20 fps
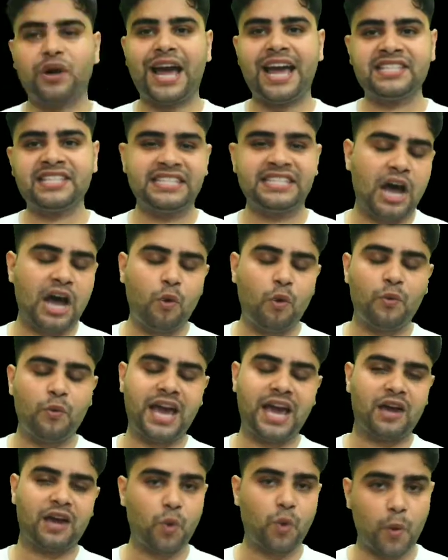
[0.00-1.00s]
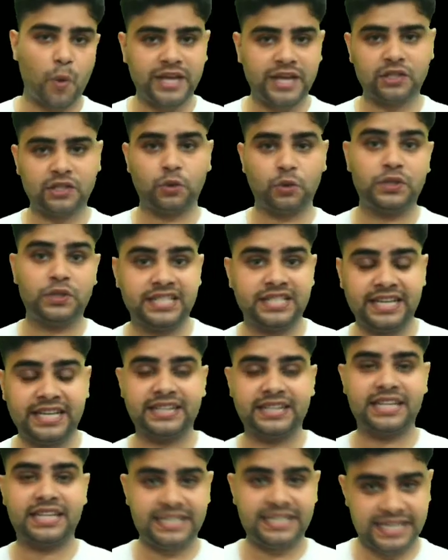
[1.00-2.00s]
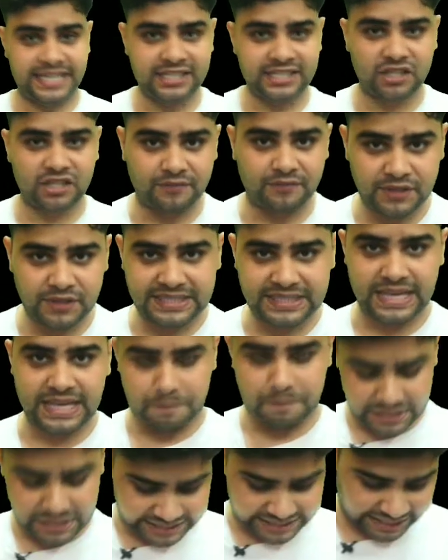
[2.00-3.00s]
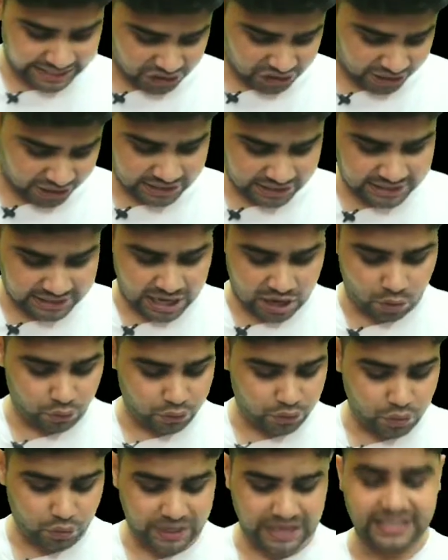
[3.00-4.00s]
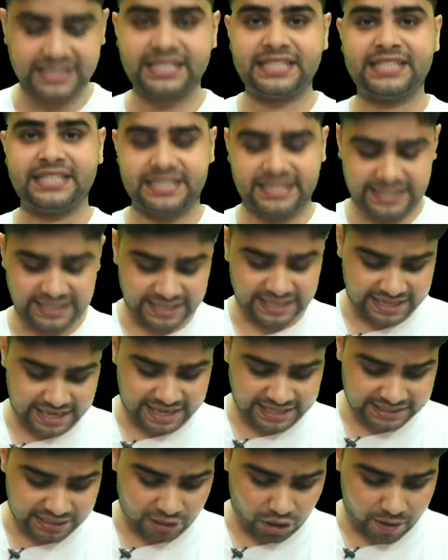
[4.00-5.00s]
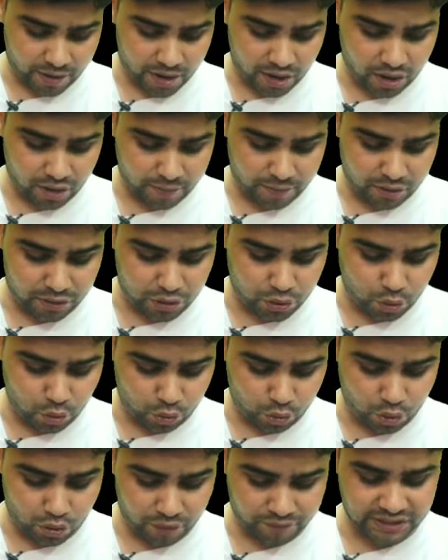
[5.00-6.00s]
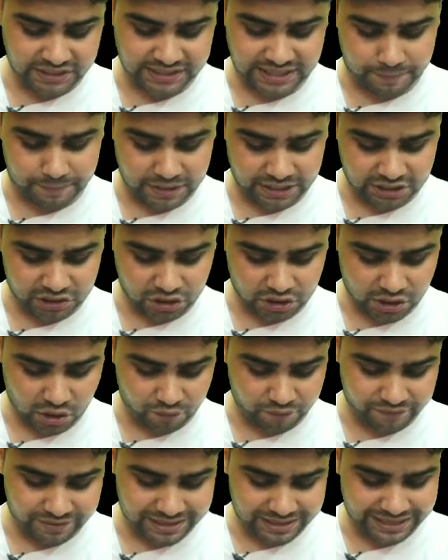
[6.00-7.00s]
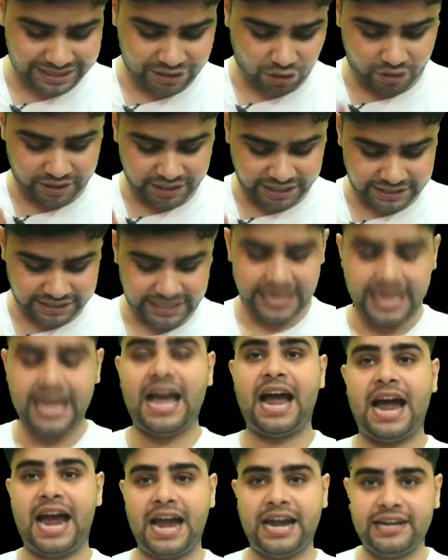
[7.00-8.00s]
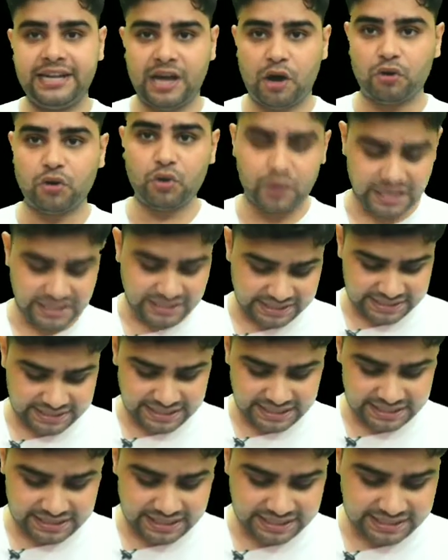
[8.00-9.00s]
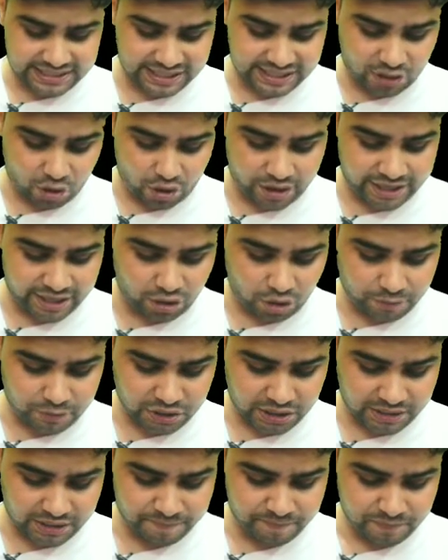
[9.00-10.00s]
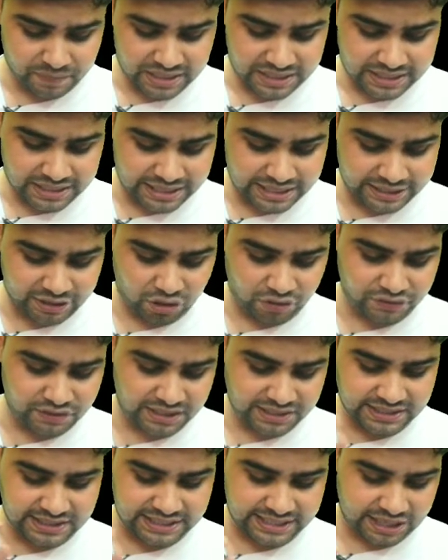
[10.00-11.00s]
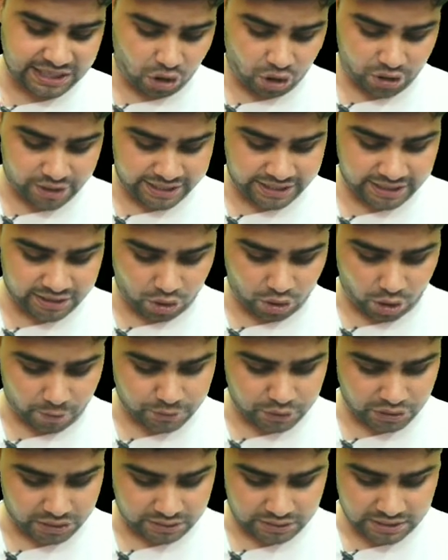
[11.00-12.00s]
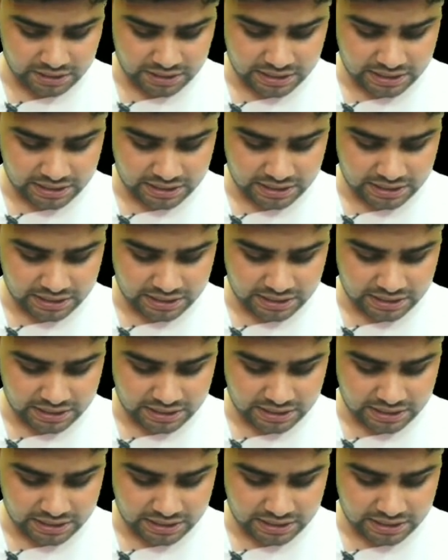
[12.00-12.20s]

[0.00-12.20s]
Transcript: guys now we are going to take the test of this application now you can see this logo of this application now click on it and now you can see this recording option click on this recording option